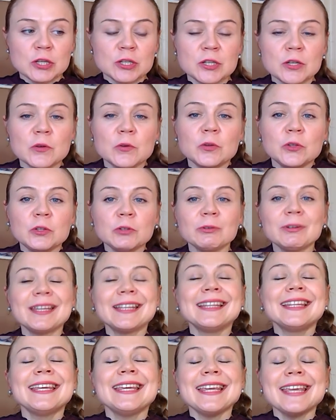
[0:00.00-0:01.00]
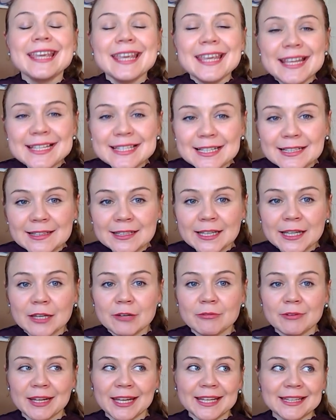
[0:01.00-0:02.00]
So you can easily
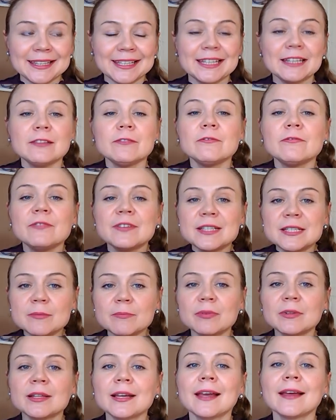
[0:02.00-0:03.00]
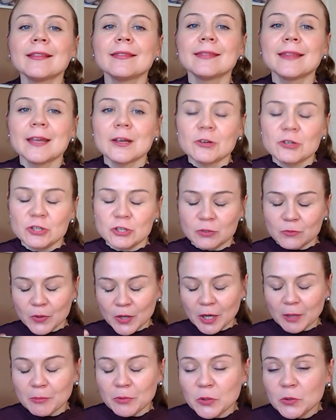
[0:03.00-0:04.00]
create invisible connection
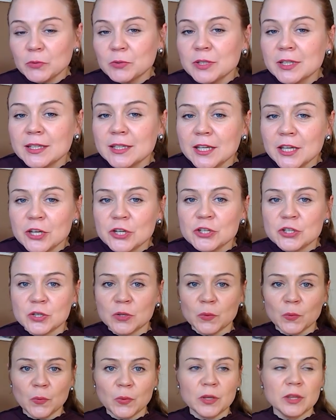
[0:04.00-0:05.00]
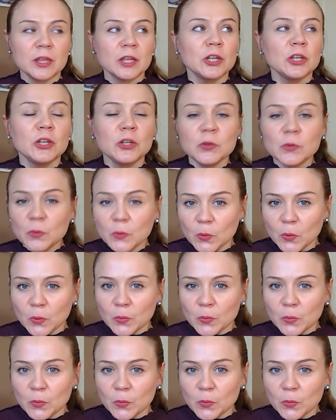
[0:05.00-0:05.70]
or communication with new